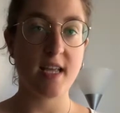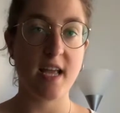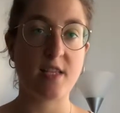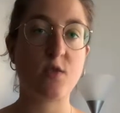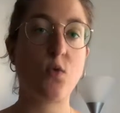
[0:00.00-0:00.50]

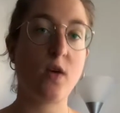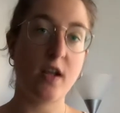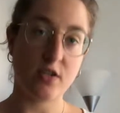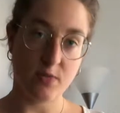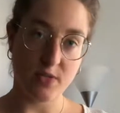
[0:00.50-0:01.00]
is
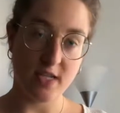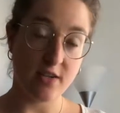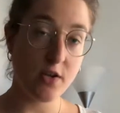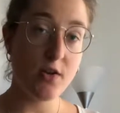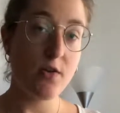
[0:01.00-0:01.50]
100%
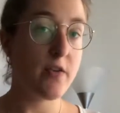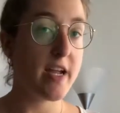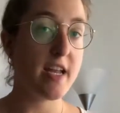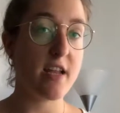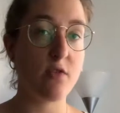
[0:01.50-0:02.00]
accurate and